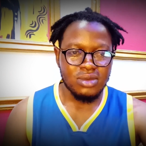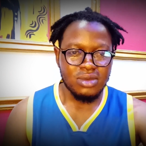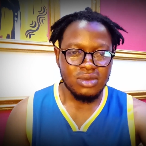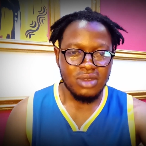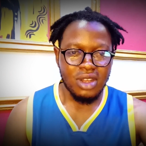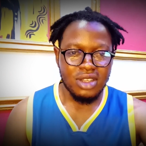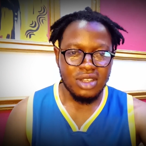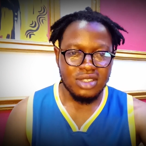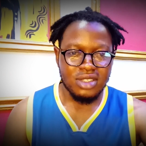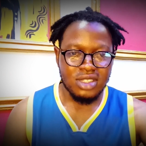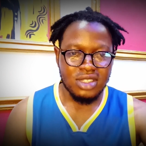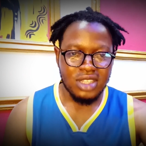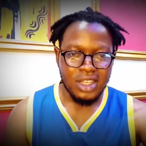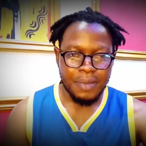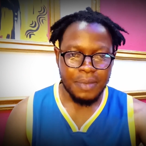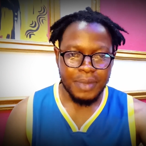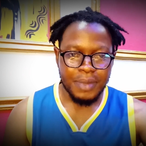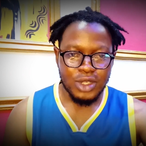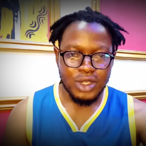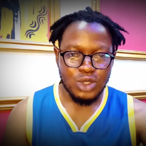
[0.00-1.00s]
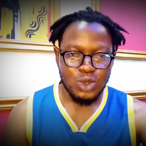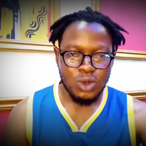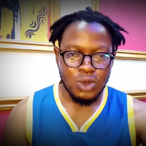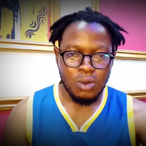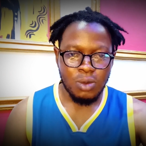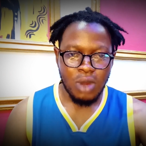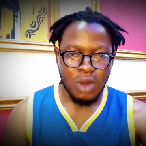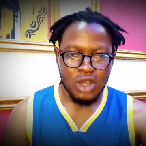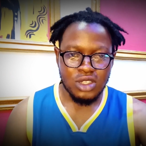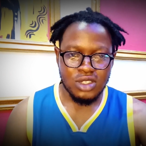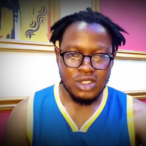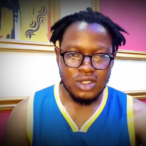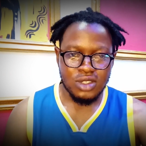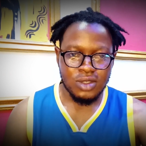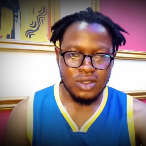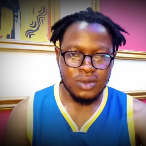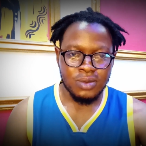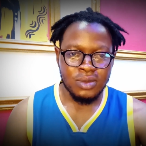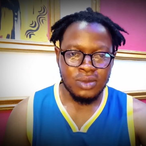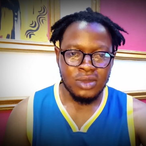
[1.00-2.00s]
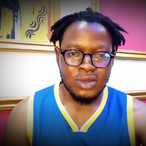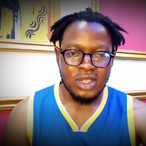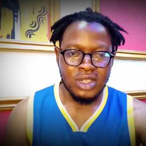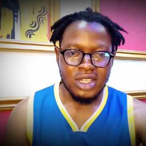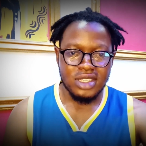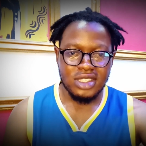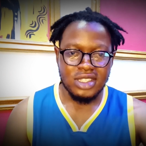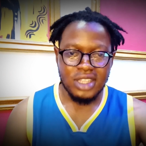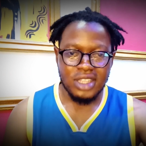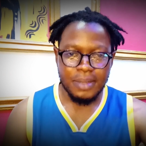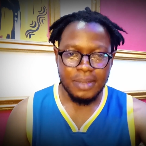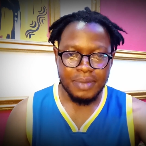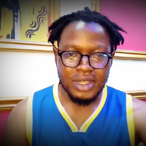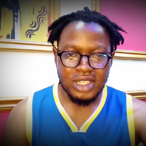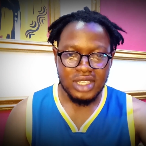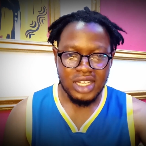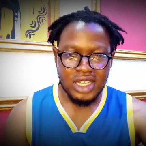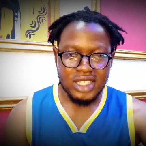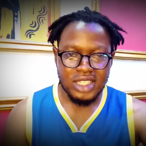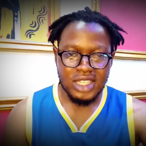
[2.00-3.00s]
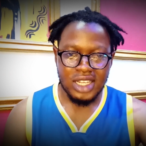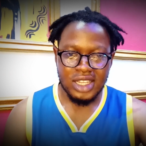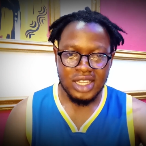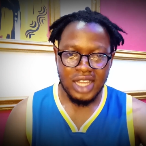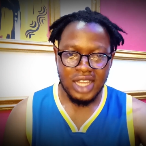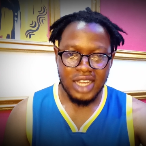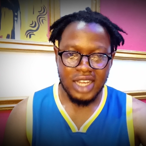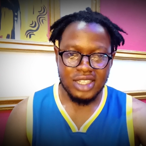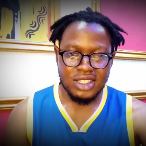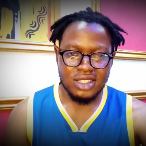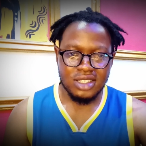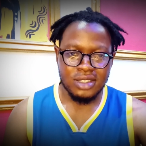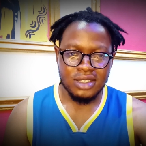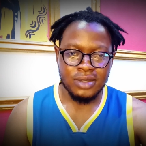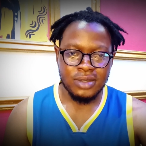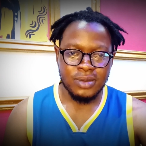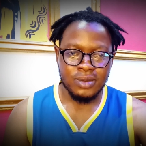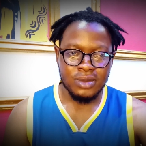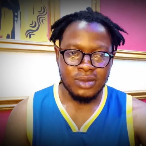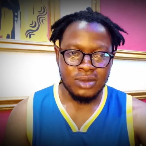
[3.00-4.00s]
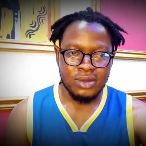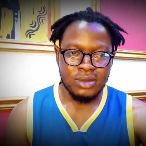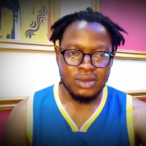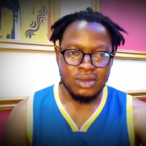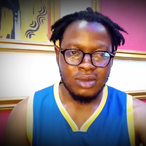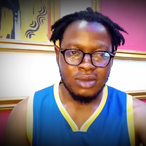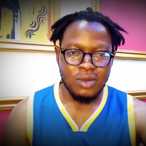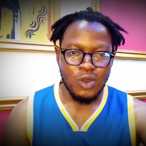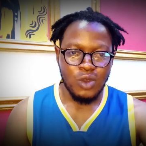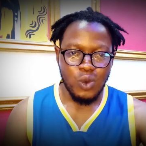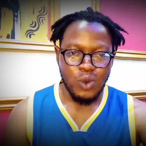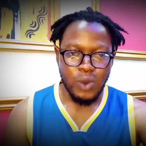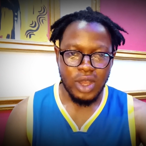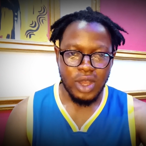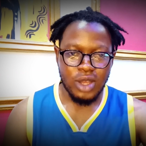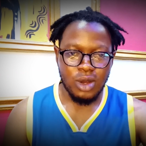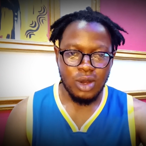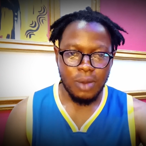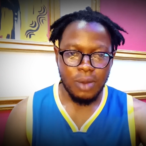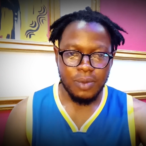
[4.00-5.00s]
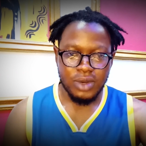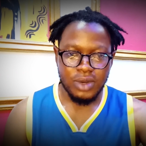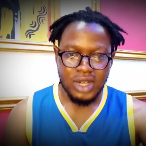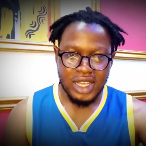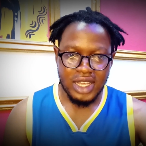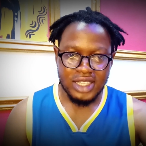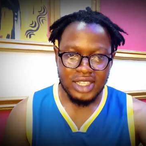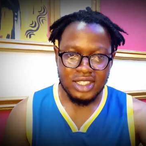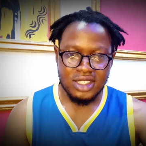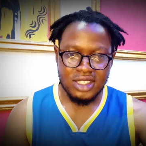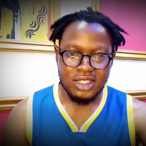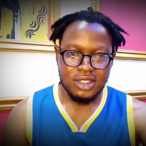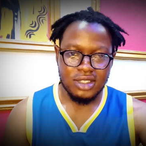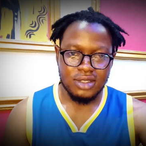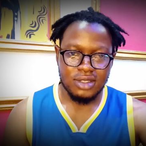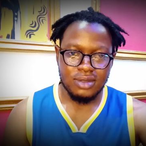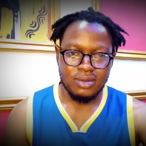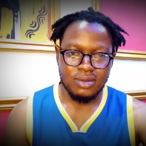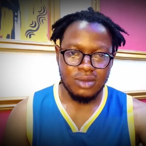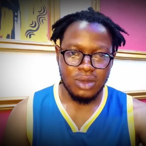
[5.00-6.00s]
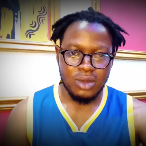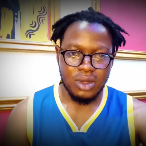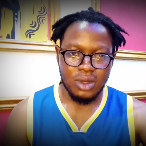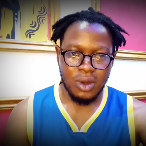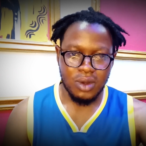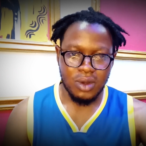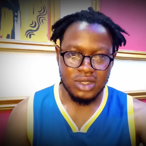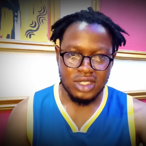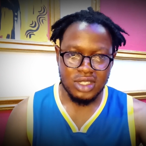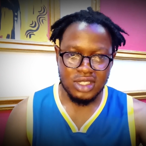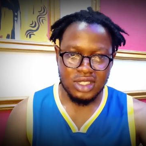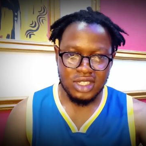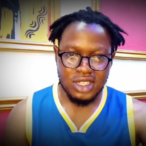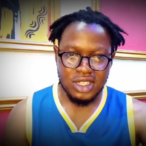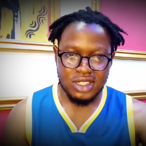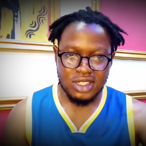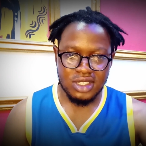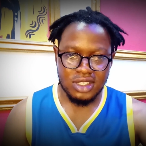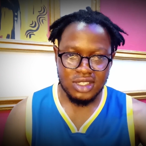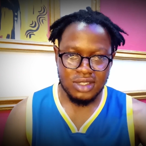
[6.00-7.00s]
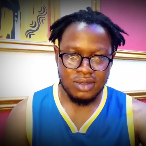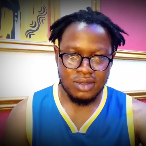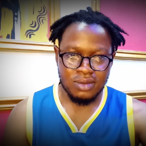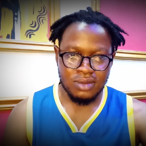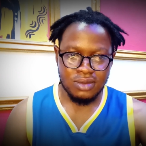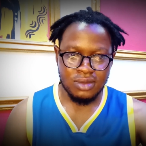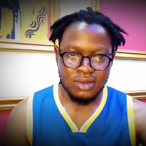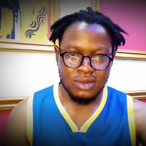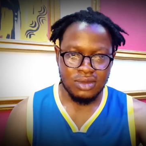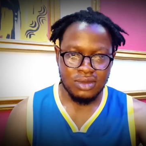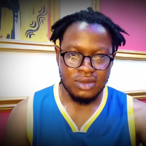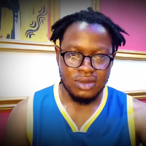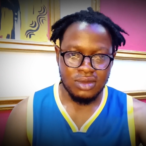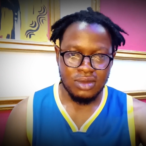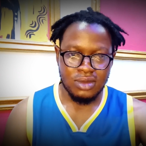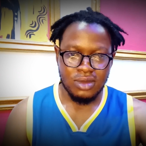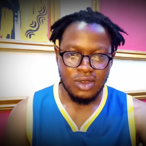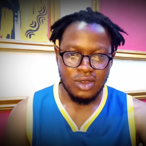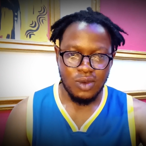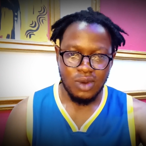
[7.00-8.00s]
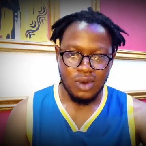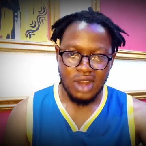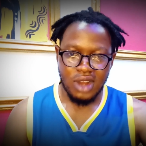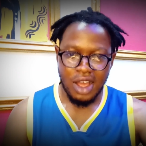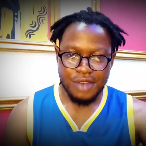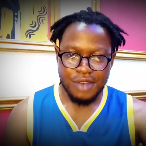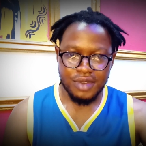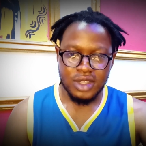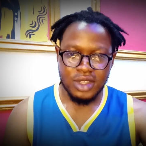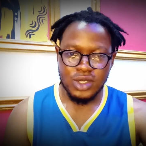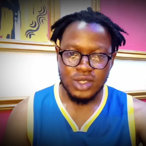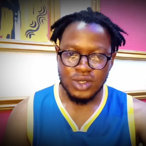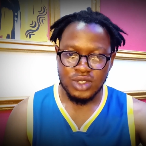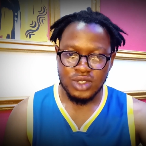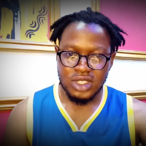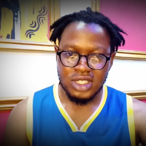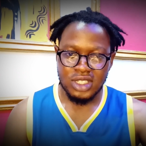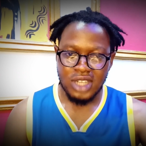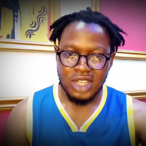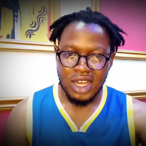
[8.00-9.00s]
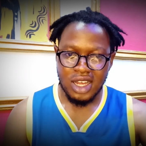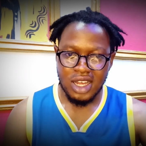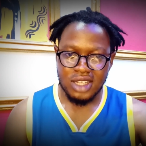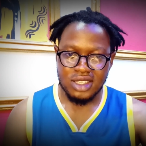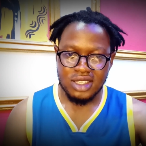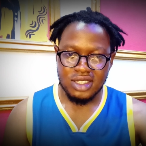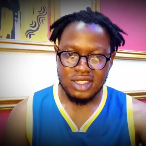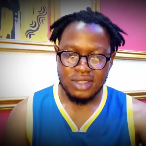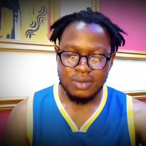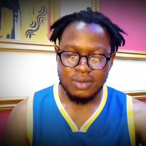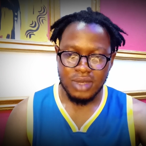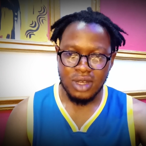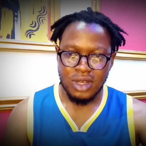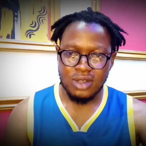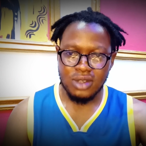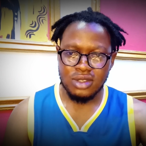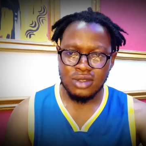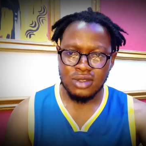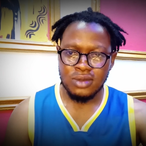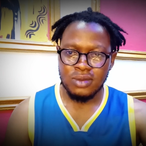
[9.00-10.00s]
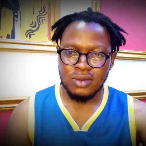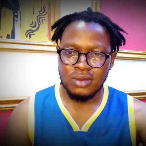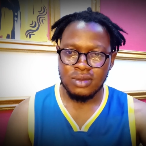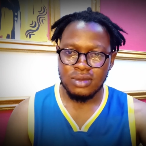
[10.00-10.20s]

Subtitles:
sleeping too much, sleeping late at night, waking up late, all these things will affect your trading account. Because